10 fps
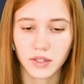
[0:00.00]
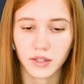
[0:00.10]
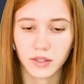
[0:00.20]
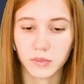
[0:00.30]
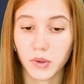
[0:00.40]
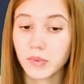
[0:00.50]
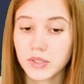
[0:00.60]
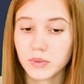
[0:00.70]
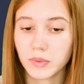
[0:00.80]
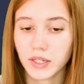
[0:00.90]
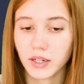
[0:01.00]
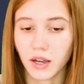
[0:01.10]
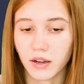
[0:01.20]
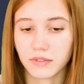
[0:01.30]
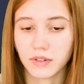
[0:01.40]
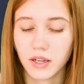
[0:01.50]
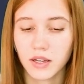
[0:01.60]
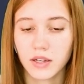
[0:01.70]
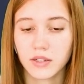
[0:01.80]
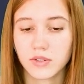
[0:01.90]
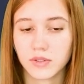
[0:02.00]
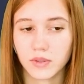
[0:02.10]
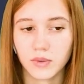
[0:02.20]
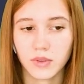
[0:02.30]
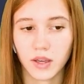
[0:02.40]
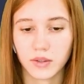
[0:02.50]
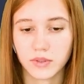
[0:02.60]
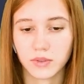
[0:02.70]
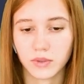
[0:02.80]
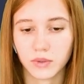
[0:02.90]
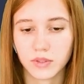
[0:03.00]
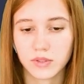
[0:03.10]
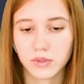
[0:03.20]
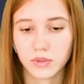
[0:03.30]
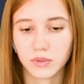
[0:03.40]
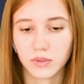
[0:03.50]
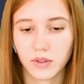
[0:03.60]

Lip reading: At the moment we have $2,000